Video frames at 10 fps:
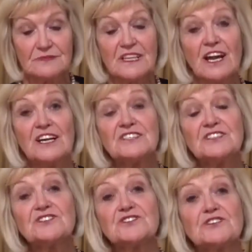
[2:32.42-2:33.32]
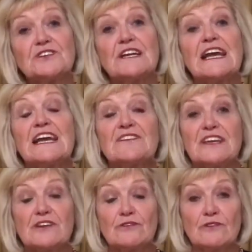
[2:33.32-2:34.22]
how to ensure
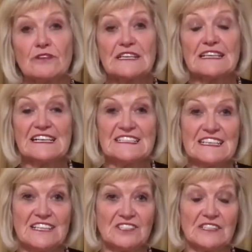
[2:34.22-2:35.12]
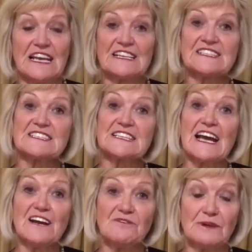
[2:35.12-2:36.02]
that your organisation has
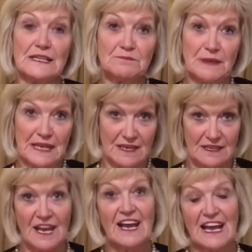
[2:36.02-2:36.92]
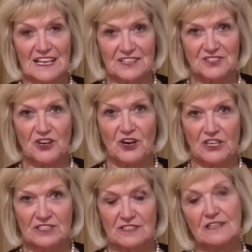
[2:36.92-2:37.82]
staff well-being at its
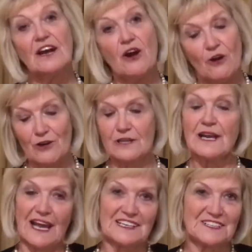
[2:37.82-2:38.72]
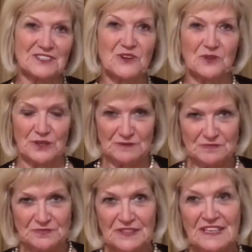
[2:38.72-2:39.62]
heart or at its core.
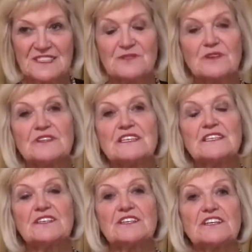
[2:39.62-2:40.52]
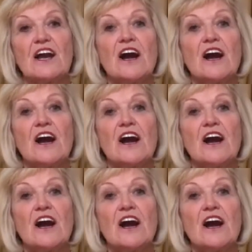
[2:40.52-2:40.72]
So we're going to look at